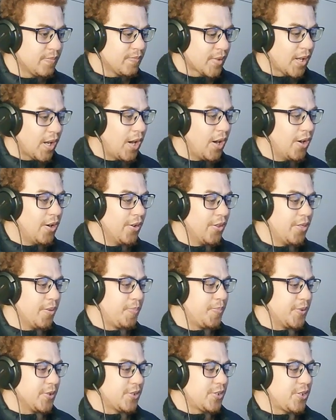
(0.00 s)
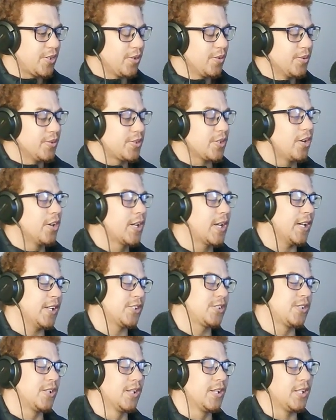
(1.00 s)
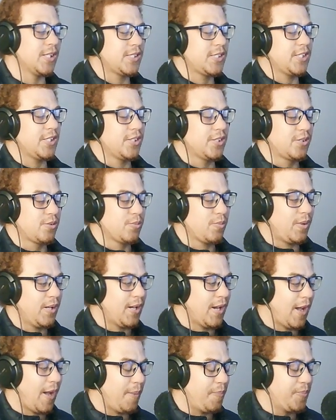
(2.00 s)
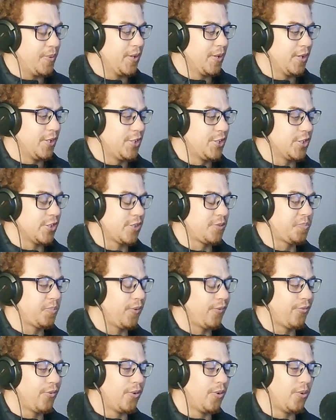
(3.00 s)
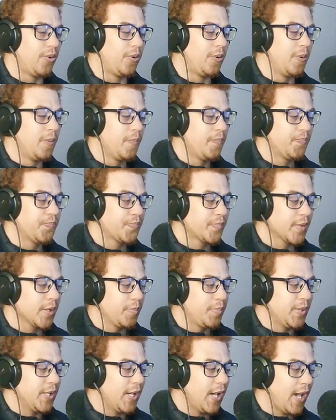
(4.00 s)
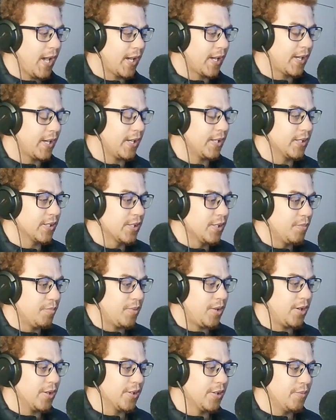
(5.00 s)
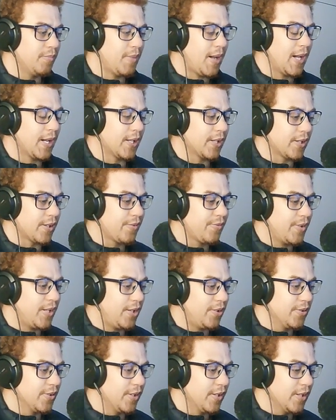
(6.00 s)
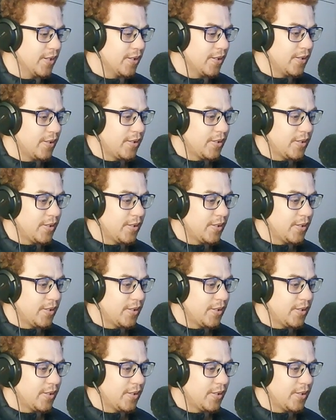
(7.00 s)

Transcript: Oh, the pursuers. Okay, so this is what happened just before Pieck and Commander Magath found her.